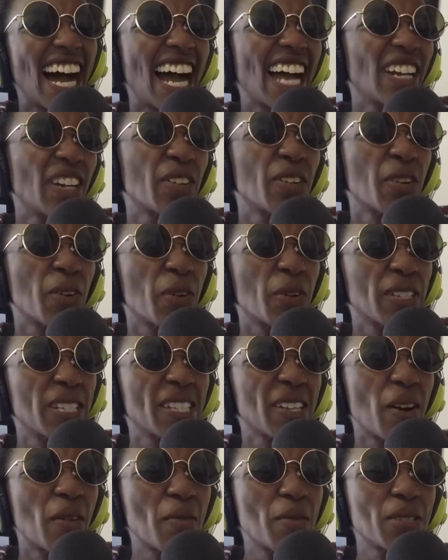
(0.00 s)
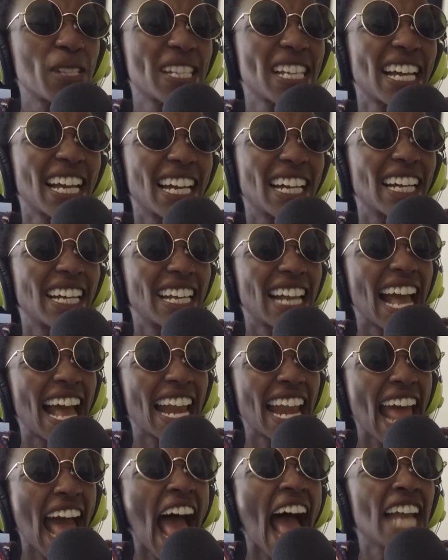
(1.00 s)
don't know. It's almost like
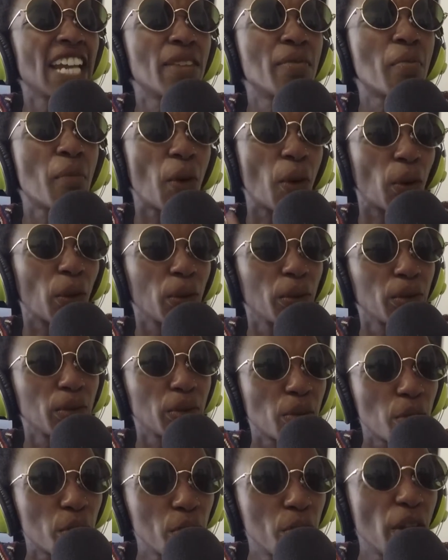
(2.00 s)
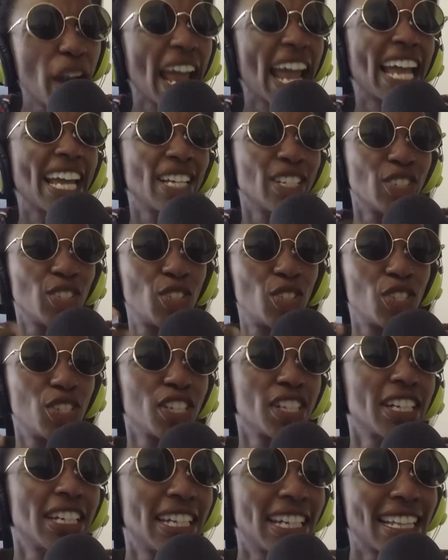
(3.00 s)
an animal rage
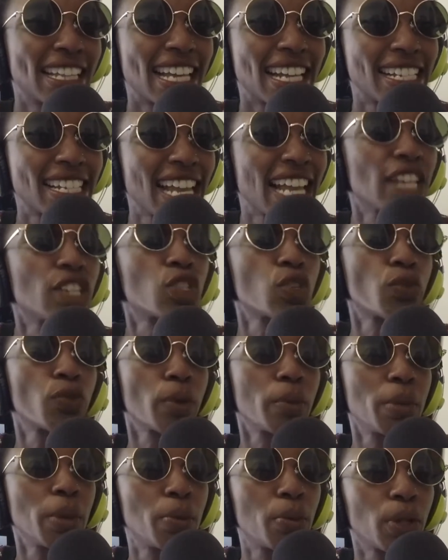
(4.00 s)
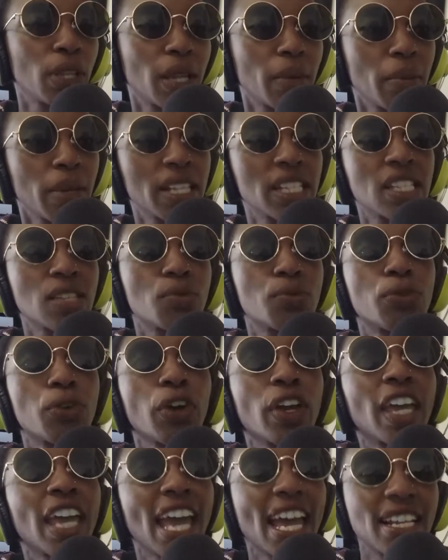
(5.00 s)
that takes over people and makes them
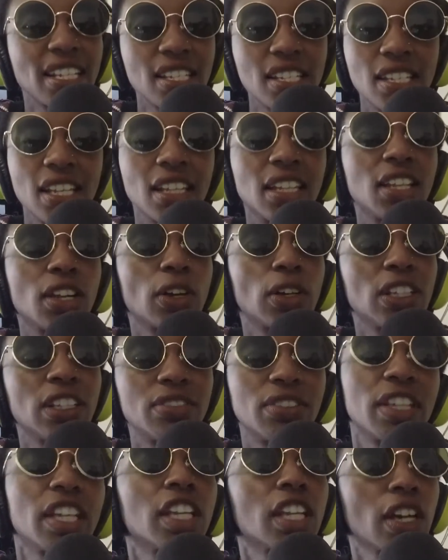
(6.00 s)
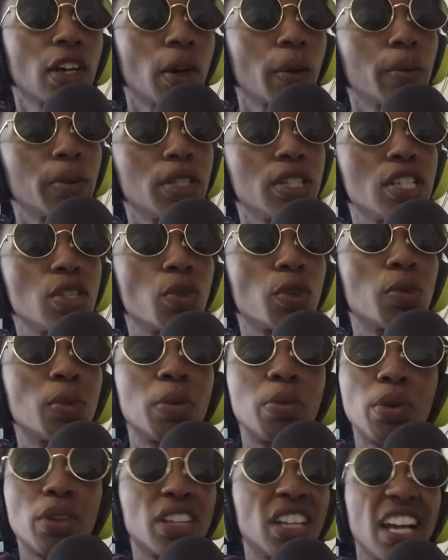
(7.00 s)
forget that they're living in a community with
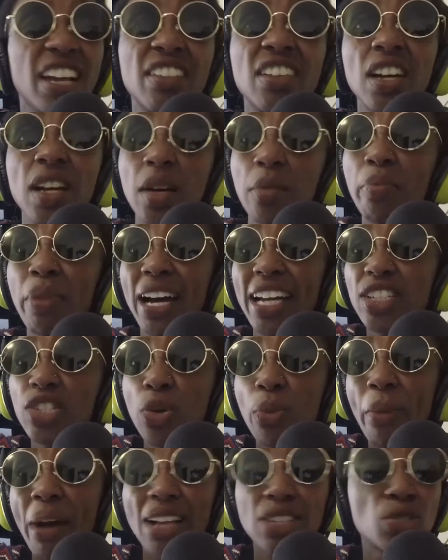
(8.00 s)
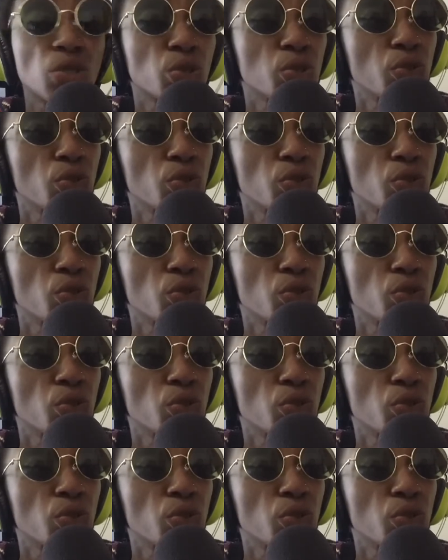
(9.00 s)
people they buy tomatoes